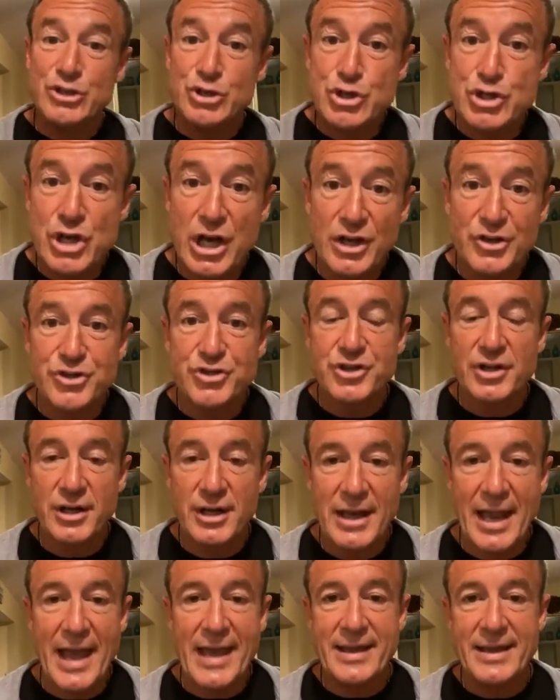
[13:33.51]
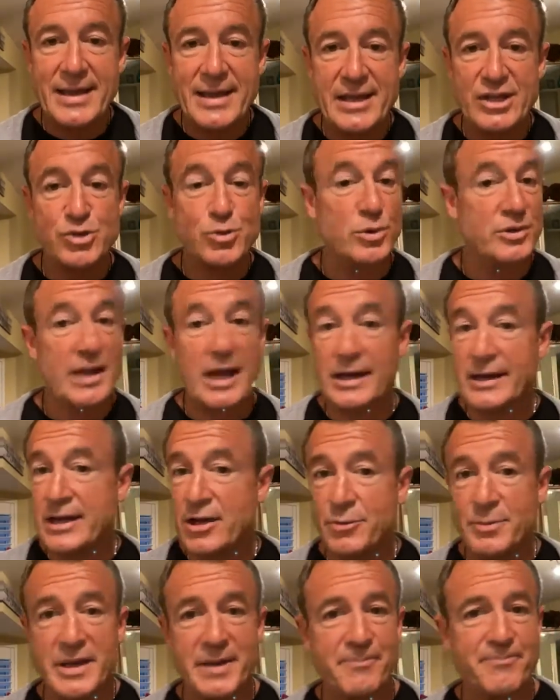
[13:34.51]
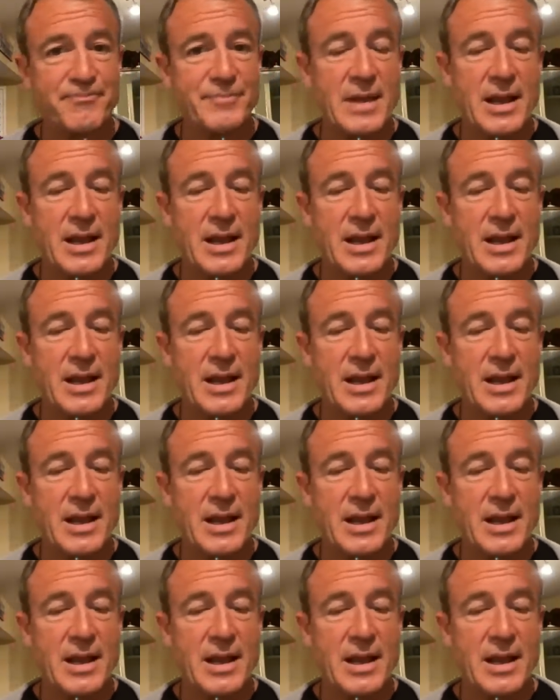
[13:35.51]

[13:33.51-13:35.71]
just like Israel. Now, hear me.